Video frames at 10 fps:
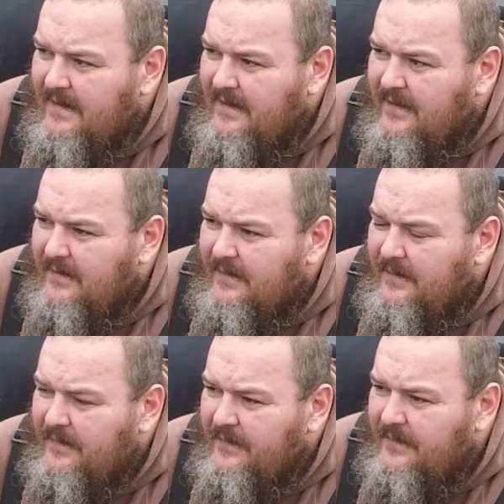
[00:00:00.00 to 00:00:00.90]
You know,
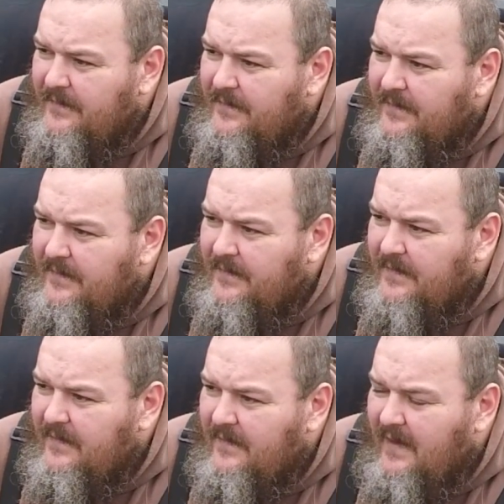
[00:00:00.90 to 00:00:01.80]

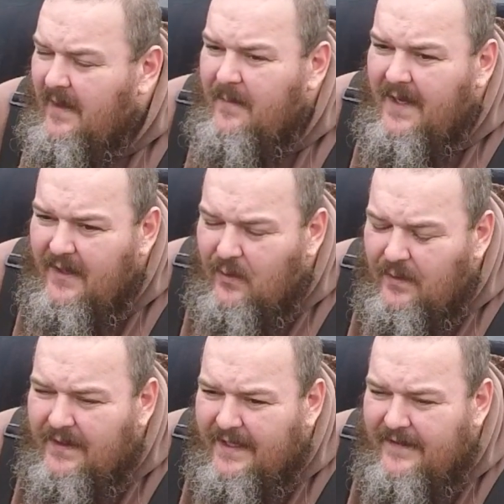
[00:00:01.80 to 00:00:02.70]
in my
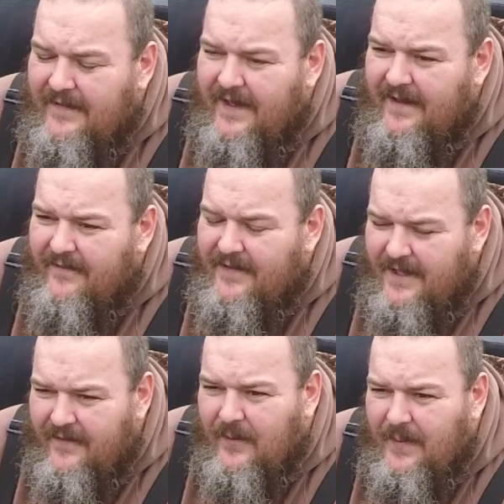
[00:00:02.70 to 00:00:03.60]
whole life I have
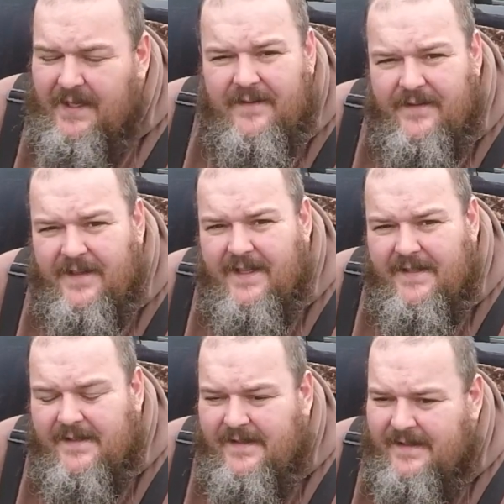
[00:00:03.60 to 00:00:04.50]
never paid for that,
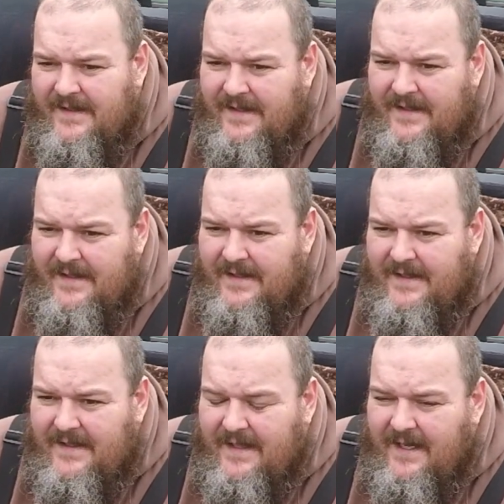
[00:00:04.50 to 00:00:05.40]

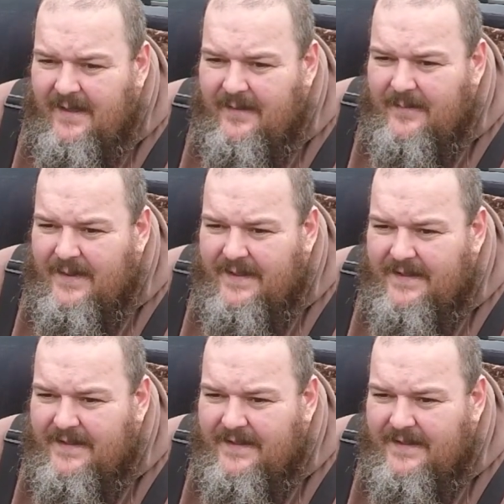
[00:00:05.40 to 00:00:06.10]
and I am